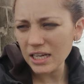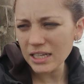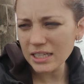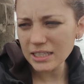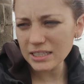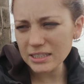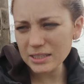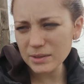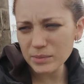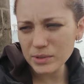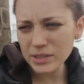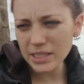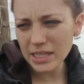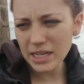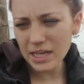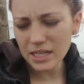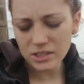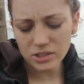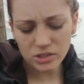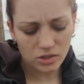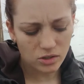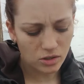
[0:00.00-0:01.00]
and get some
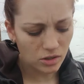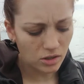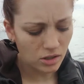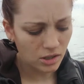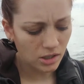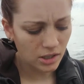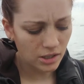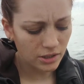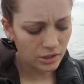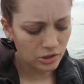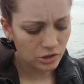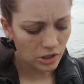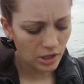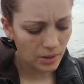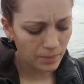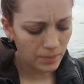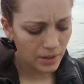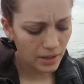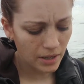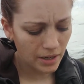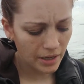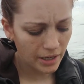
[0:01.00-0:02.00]
stats on the drop
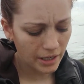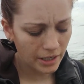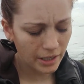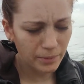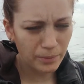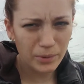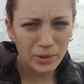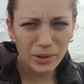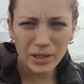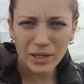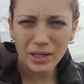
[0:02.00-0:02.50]
pipe